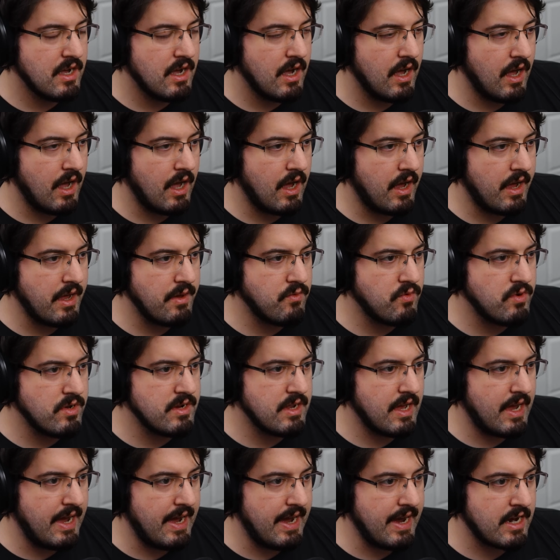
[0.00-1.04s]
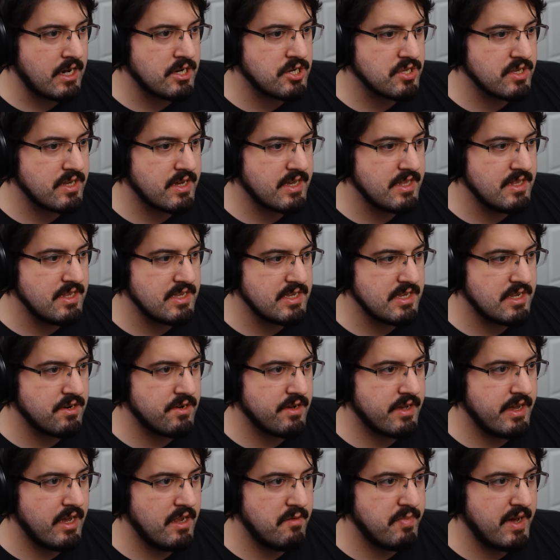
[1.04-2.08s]
I would actually consider
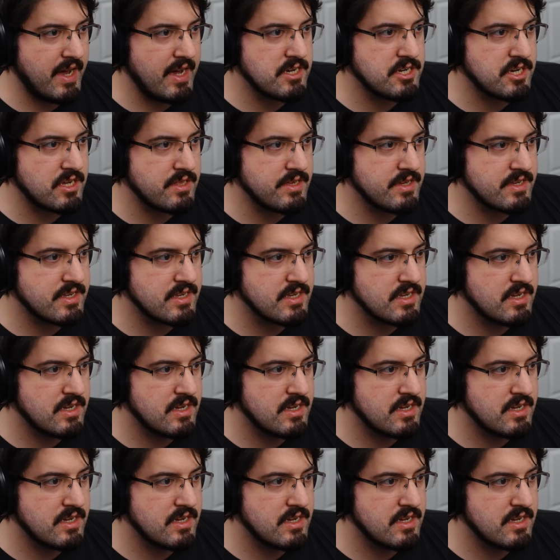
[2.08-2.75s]
kitbashing this.